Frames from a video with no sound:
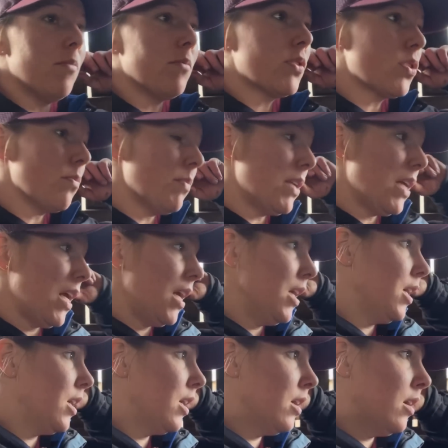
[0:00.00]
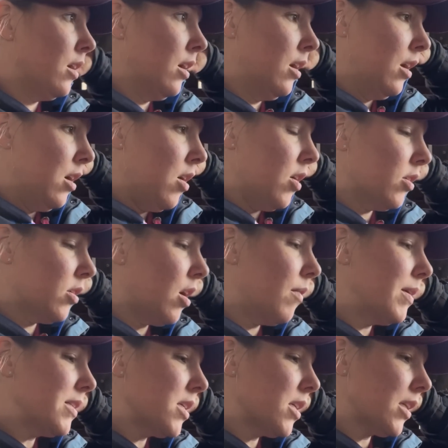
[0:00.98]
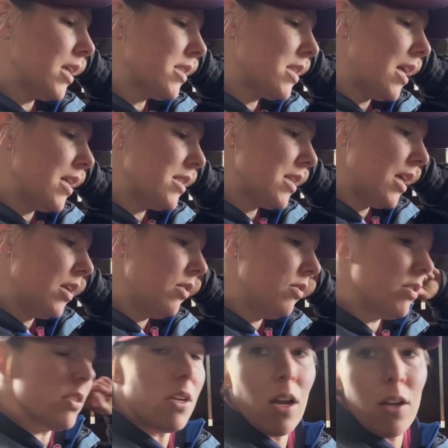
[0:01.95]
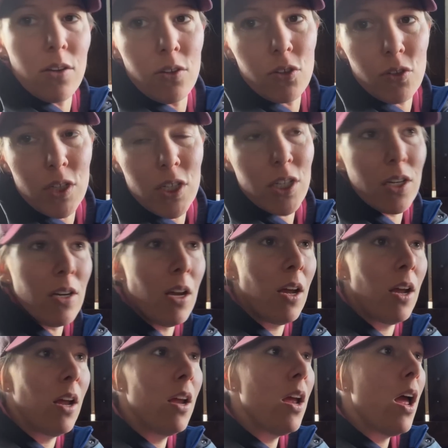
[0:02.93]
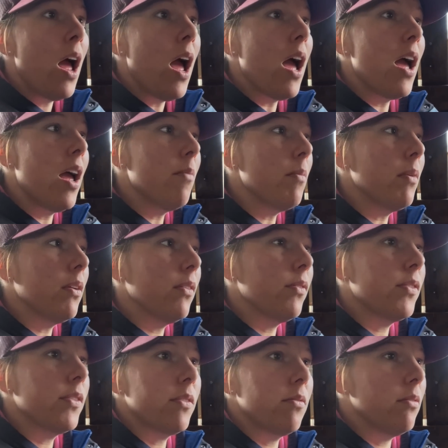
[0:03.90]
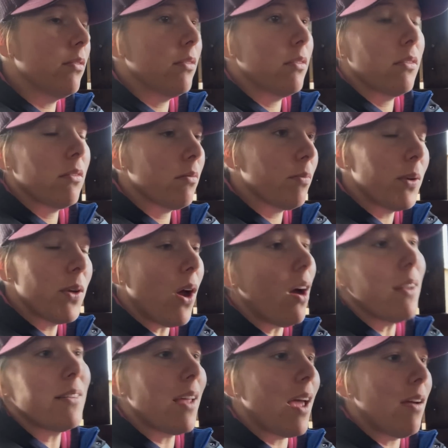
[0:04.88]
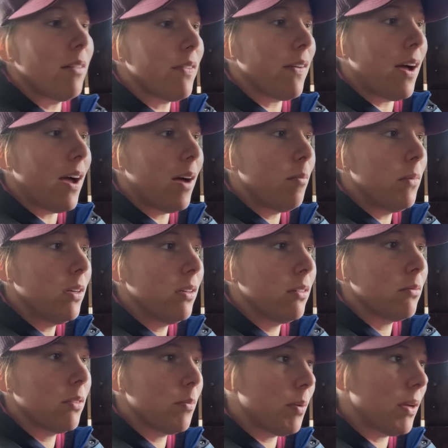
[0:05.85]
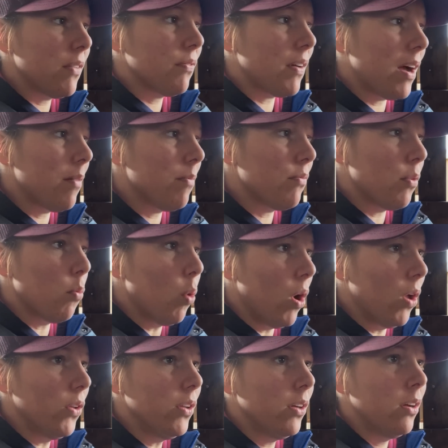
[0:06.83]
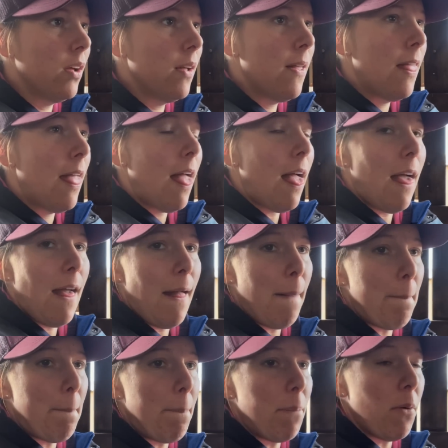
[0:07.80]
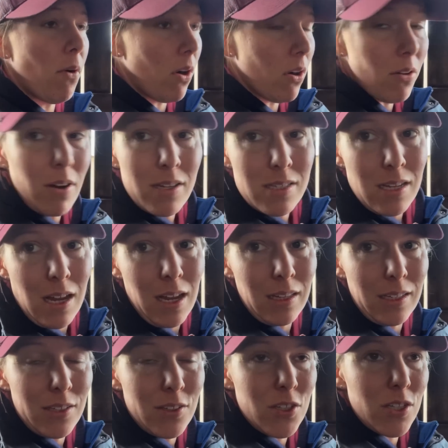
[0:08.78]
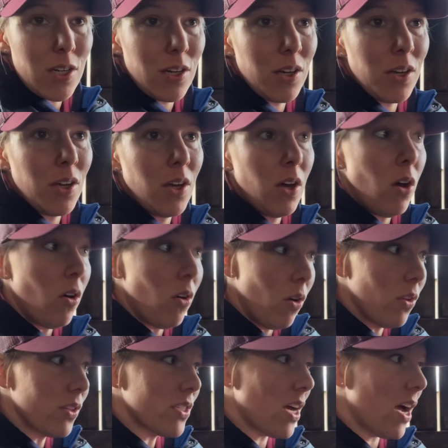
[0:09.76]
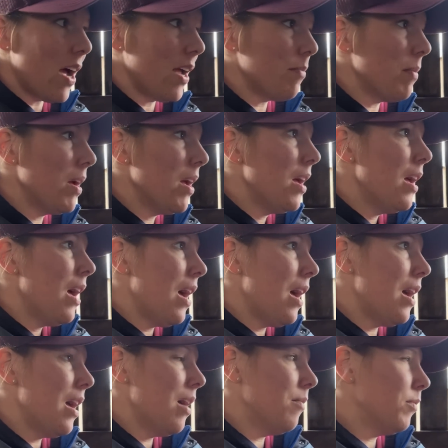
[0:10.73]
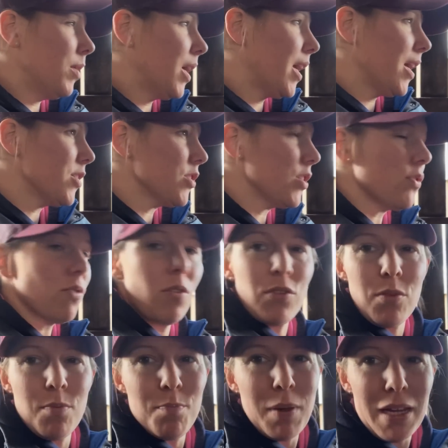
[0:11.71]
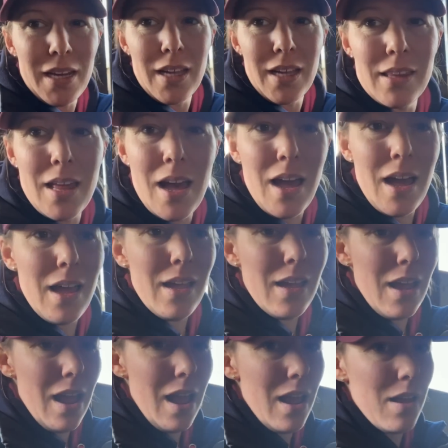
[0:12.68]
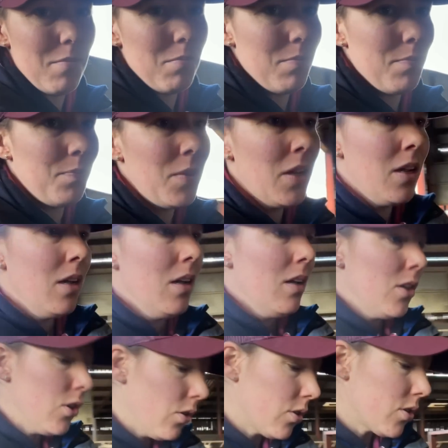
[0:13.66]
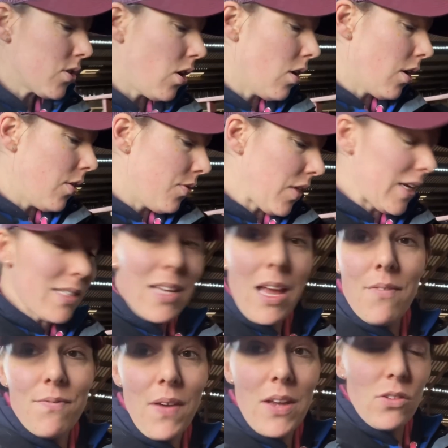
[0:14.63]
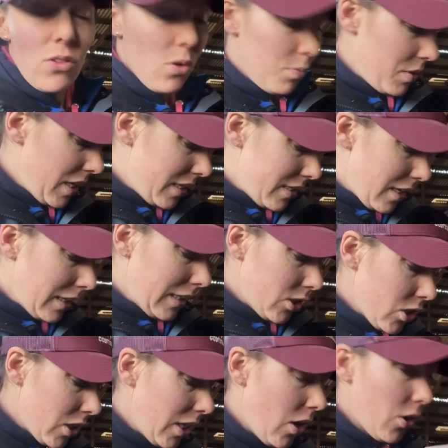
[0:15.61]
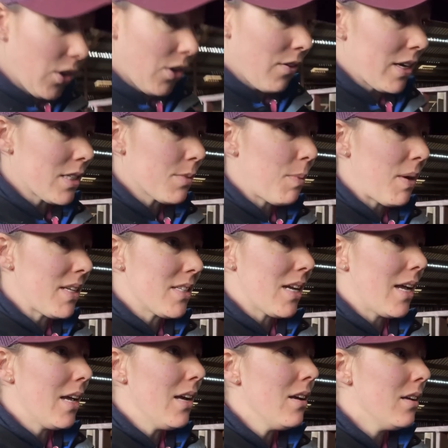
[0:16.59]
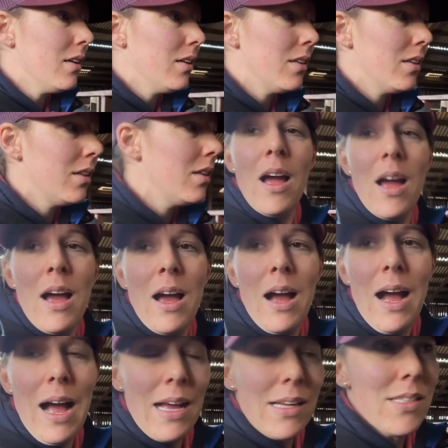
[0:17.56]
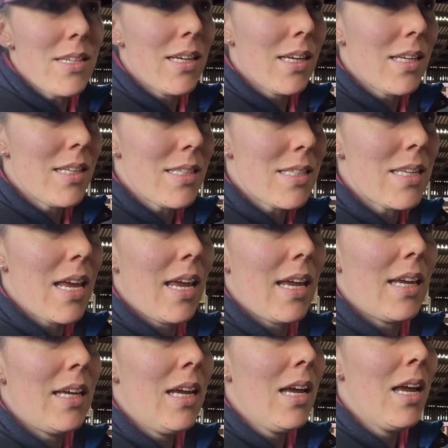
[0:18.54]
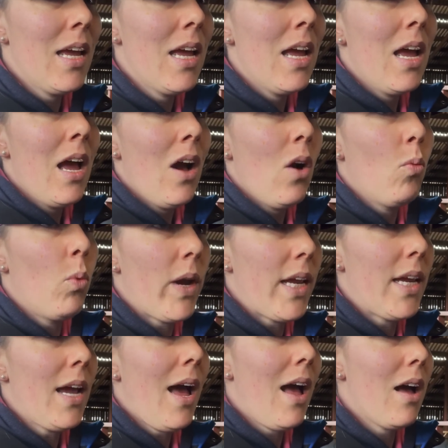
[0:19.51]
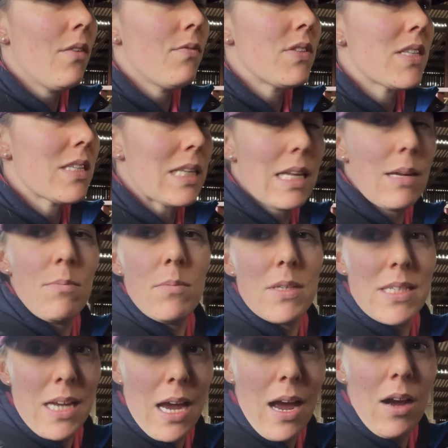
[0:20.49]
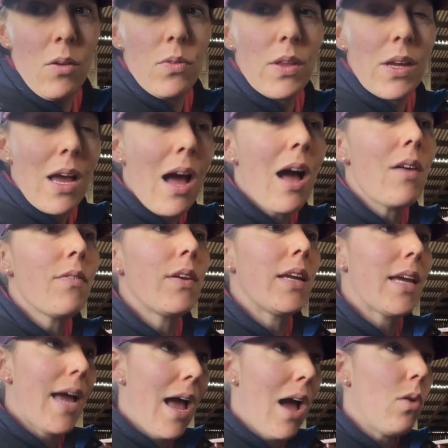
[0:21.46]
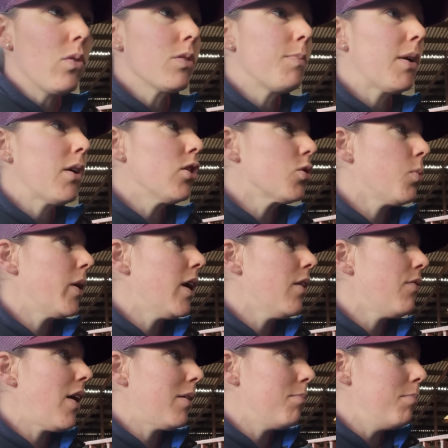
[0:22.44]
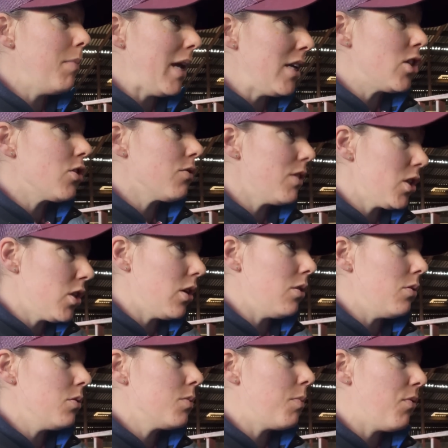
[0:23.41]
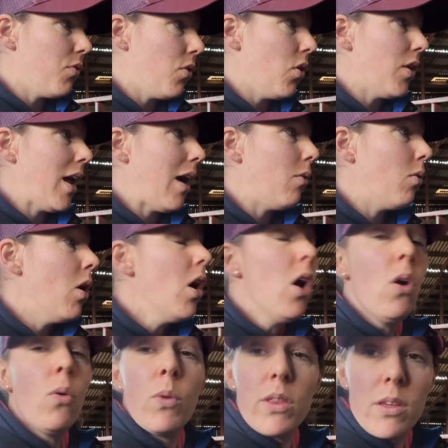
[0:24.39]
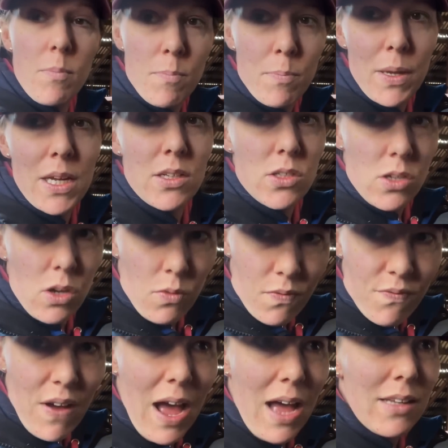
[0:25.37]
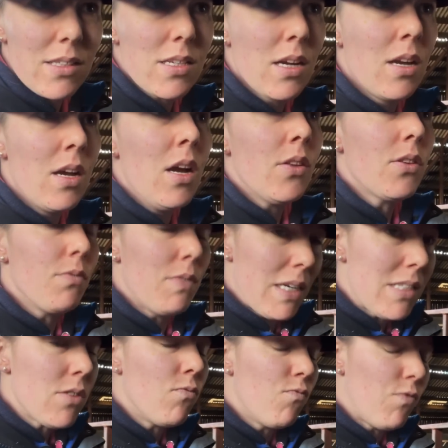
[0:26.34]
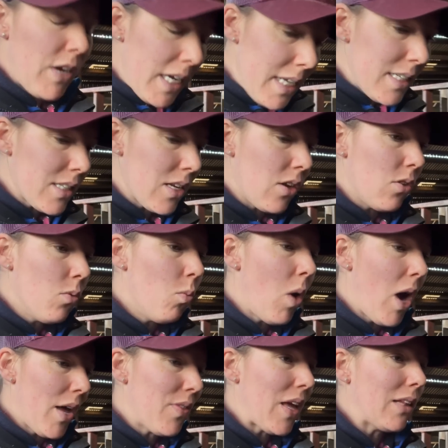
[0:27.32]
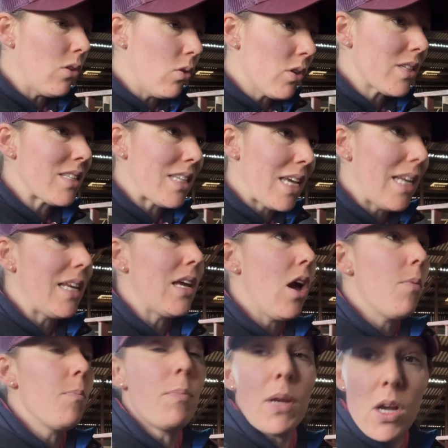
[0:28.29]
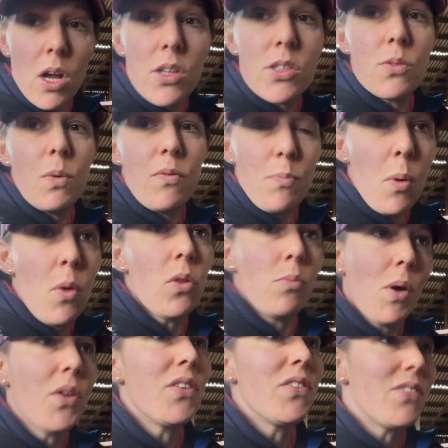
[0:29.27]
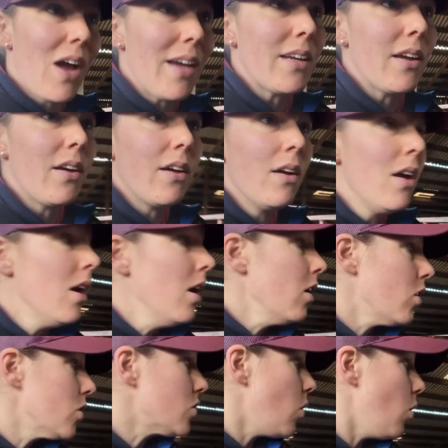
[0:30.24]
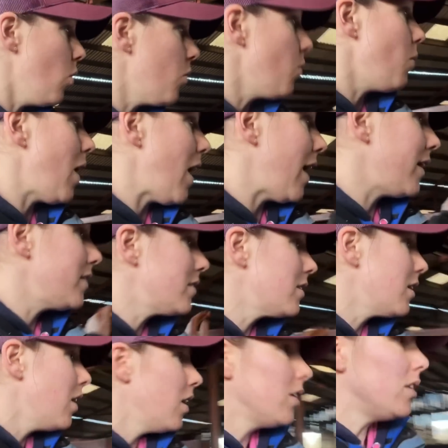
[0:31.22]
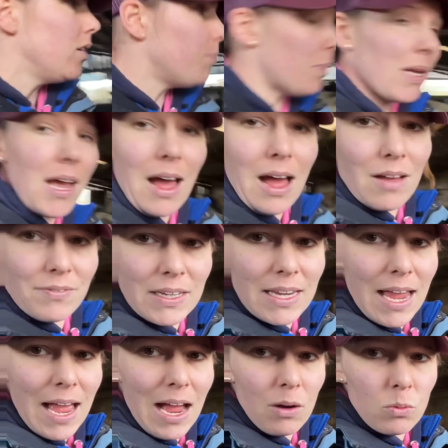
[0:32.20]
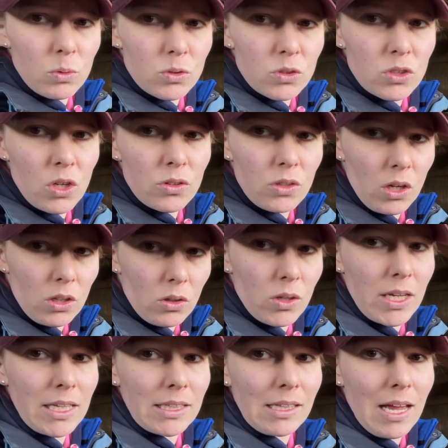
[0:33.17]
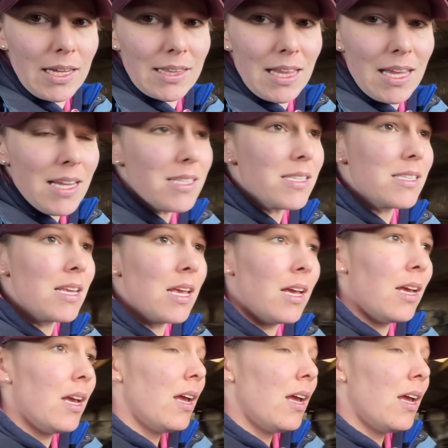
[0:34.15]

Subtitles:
Somebody had commented last night saying, who does our nutrition? We're not a dairy farm, we're a beef farm for one. They're on grass silage all the time. We occasionally throw some beet there. Young stock and things get fed up. These are literally on a grass-based diet. As you can see, we have slimmed down the calving cows because we have had major issues before now with them being too fat. There is a reason why they look skinnier, because we've put them on a diet. Because otherwise, you'd be calving cows that are looking like this.